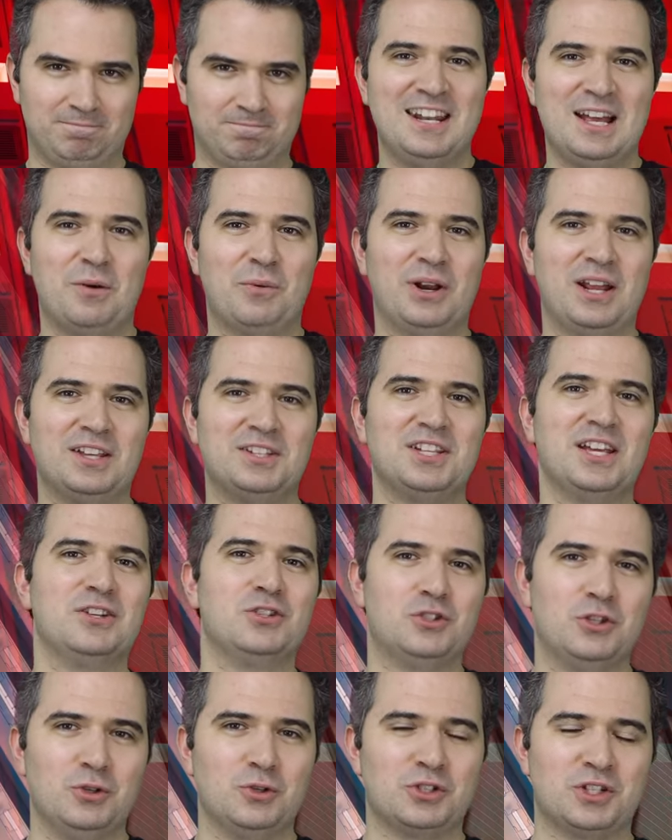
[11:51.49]
Now when I say
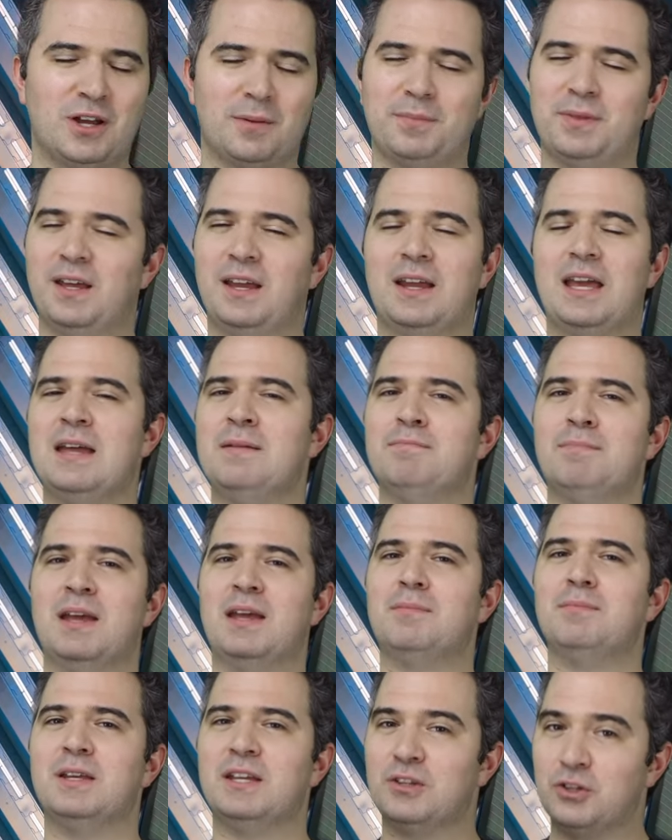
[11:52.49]
do something, it
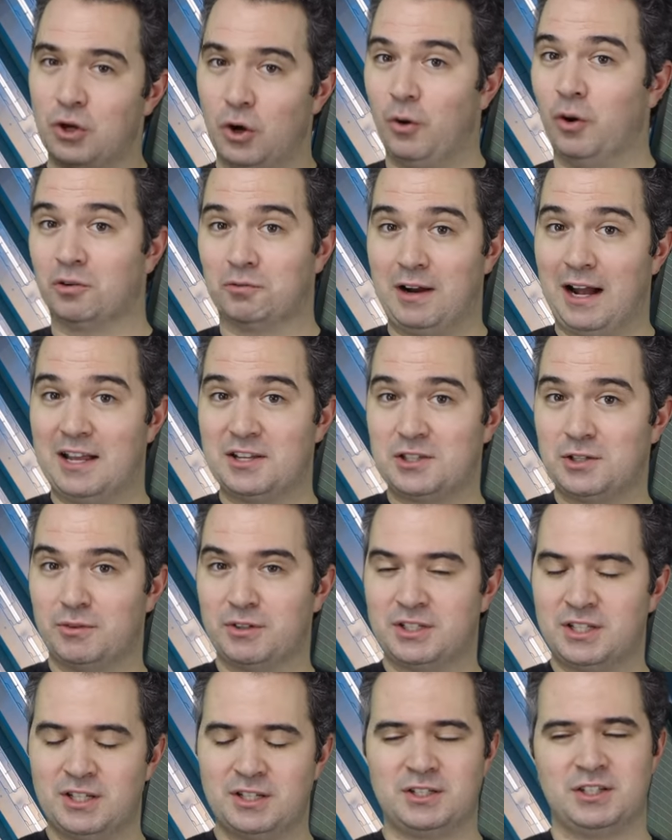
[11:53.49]
may mean go and rise the
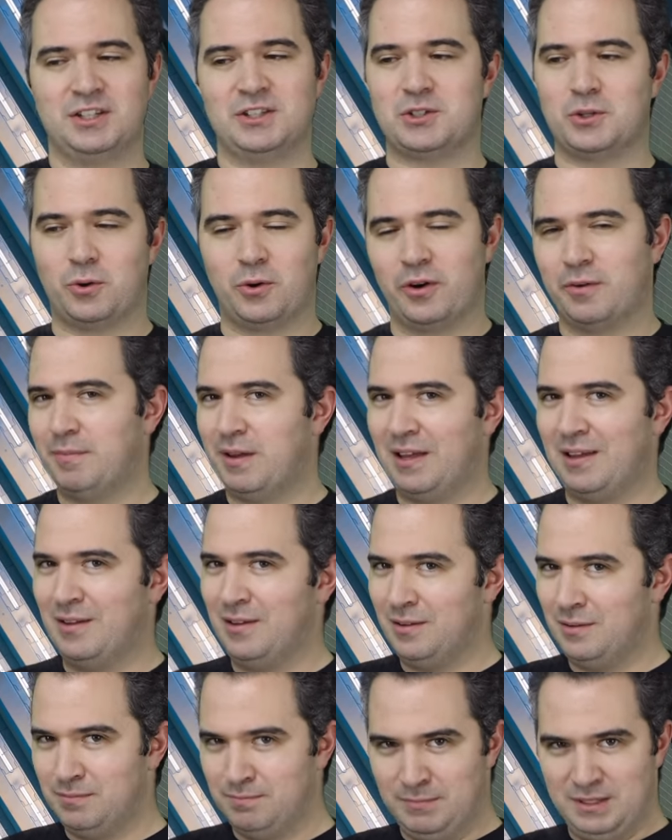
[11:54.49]
Resistance, or it
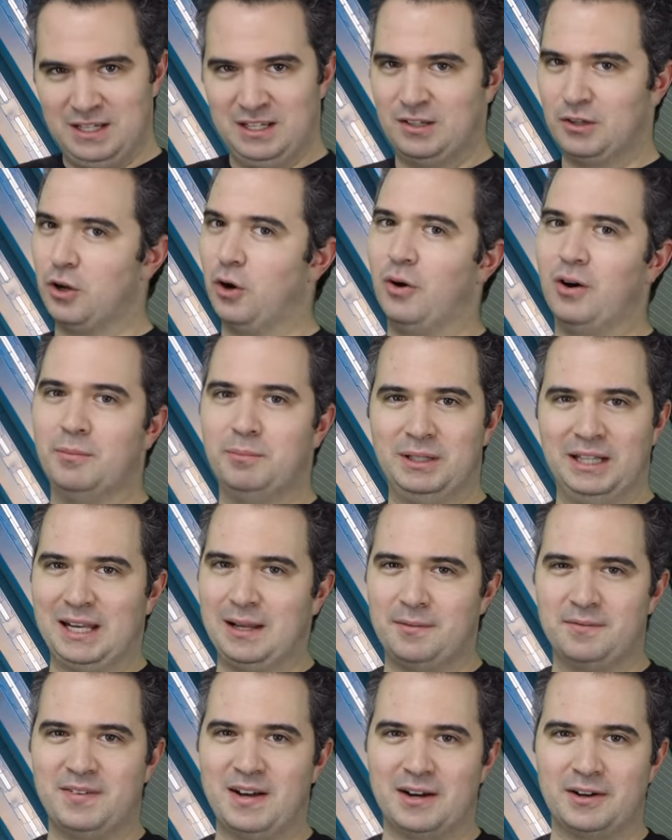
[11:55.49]
may mean go on
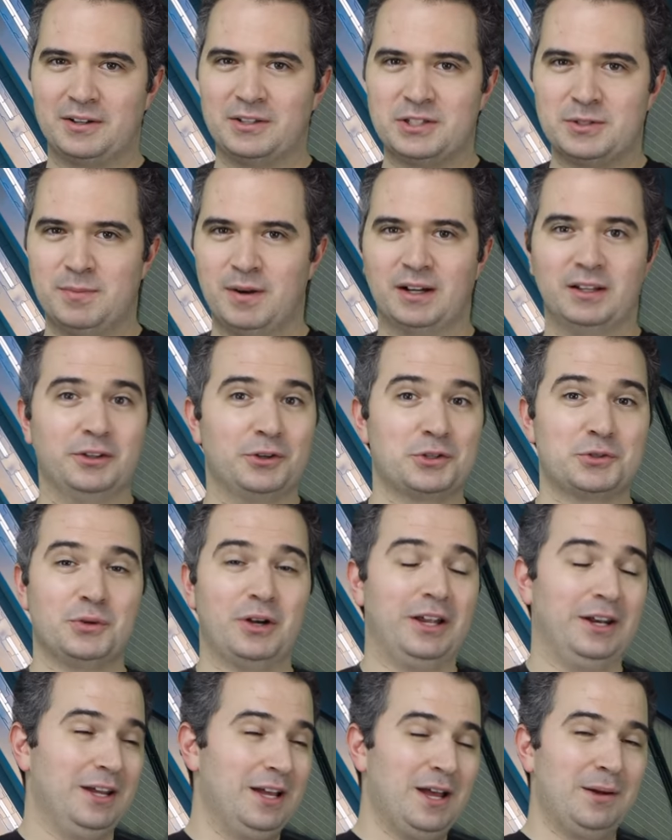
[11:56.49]
Millennium Falcon Smugglers
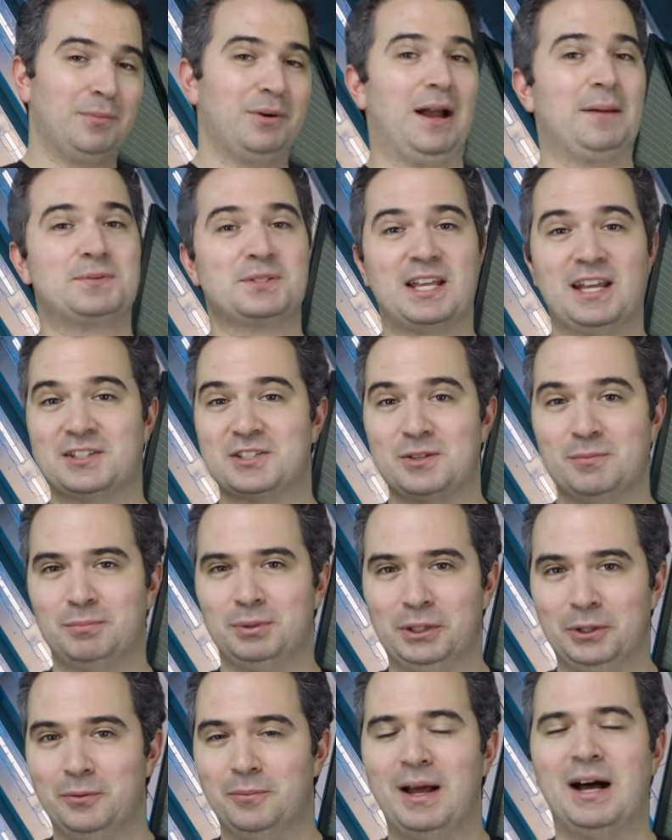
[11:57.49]
Run, perhaps get some
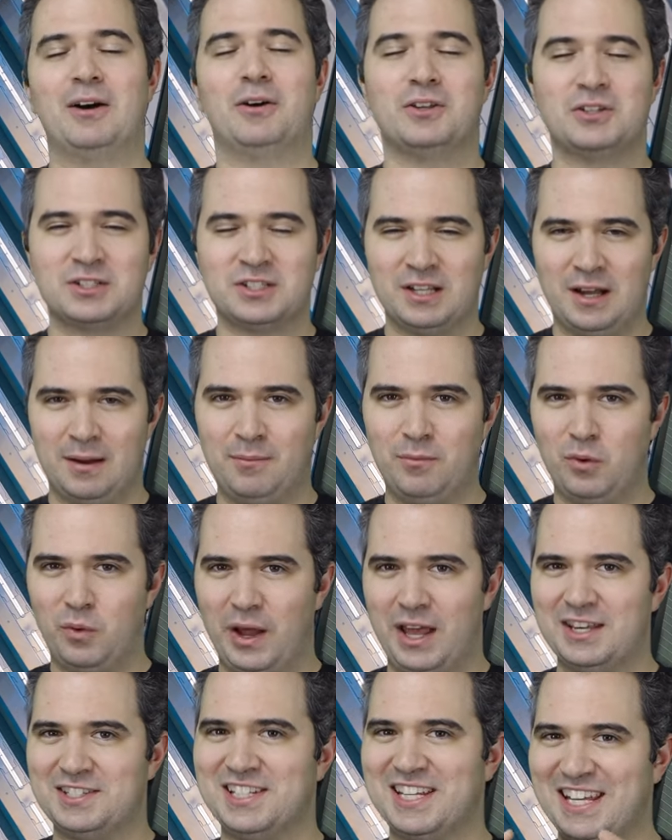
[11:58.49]
blue milk, some
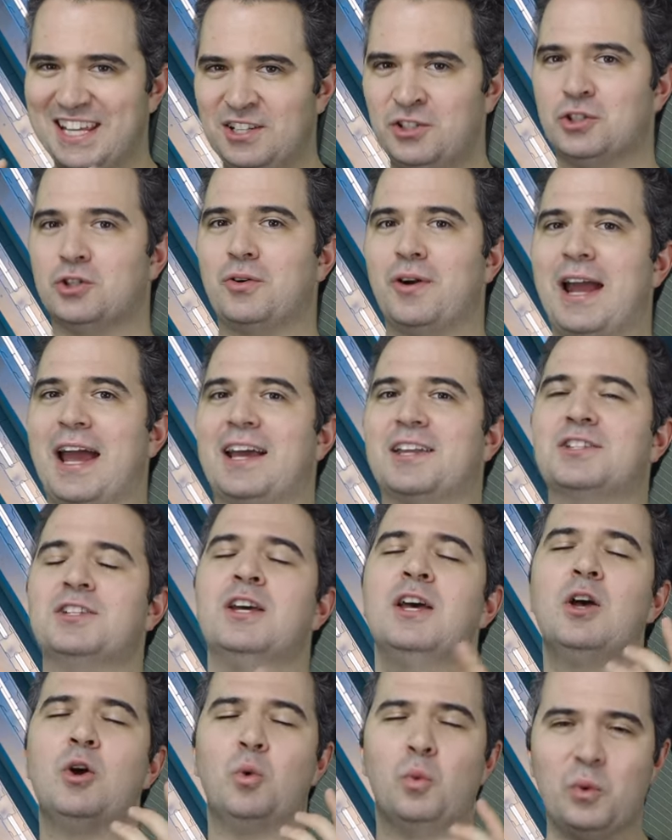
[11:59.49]
way to interact
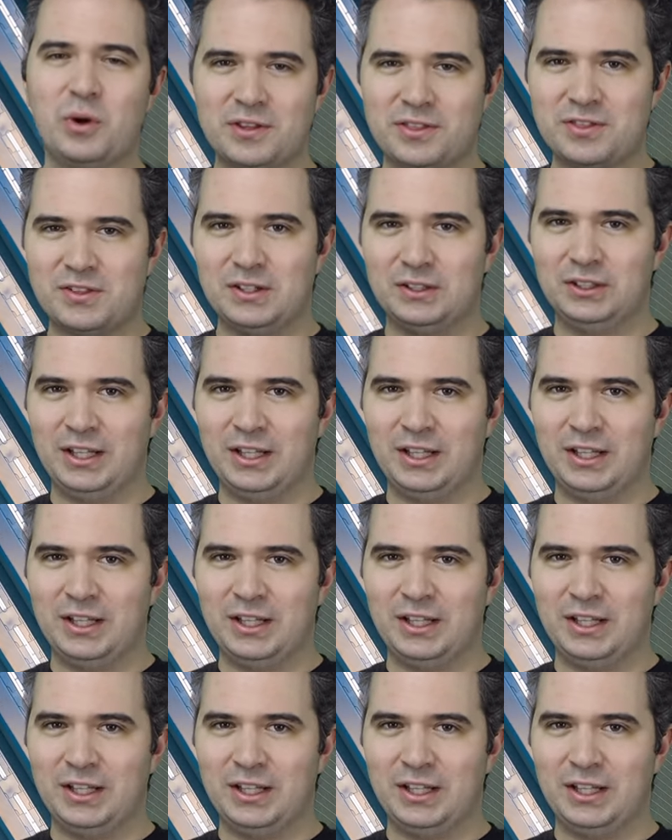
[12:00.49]
with the